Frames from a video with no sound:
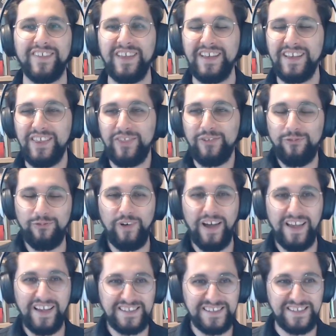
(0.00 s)
the
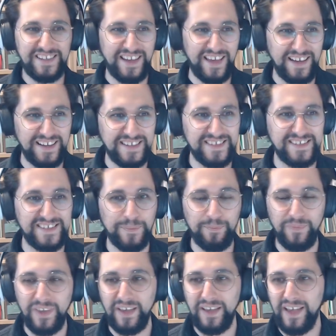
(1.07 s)
Fire Slayers
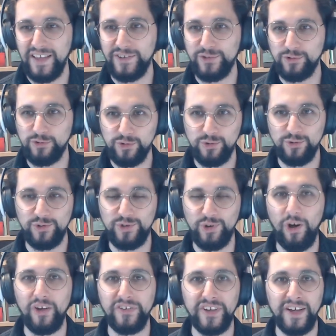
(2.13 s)
and the Rune
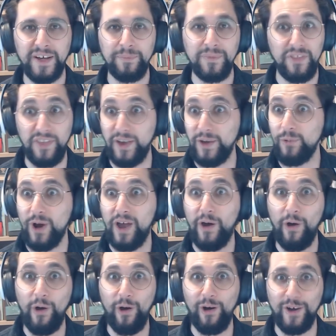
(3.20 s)
Daughter. They were
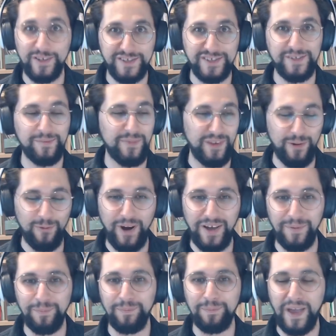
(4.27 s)
awesome, they were
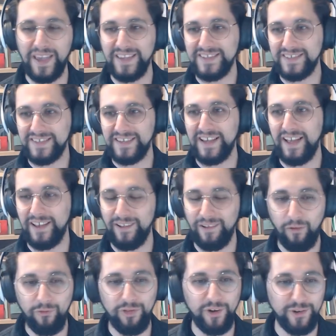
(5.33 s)
amazing, I
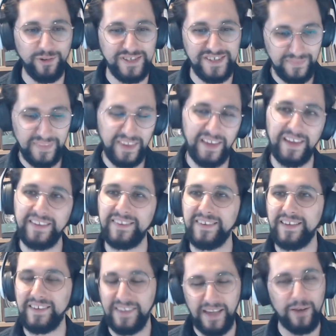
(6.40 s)
love those. And
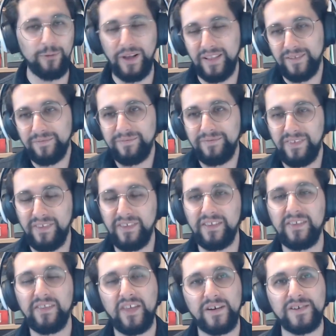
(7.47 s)
yeah, well,
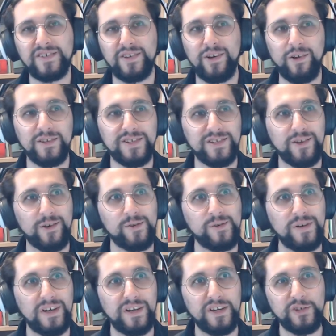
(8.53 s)
there's also
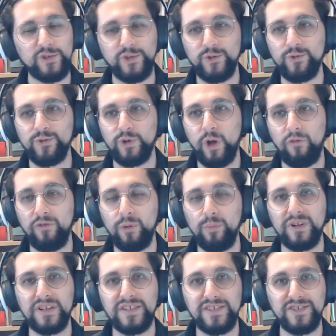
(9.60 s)
two
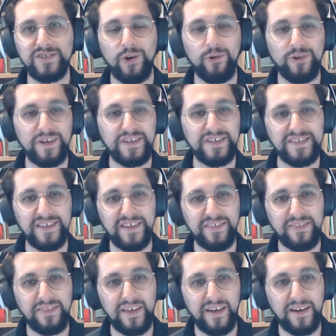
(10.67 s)
lovable stories
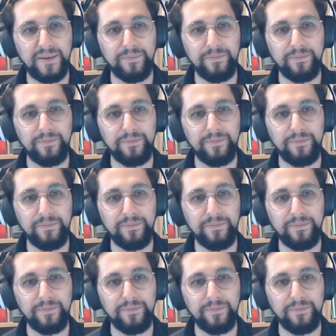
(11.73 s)
in there,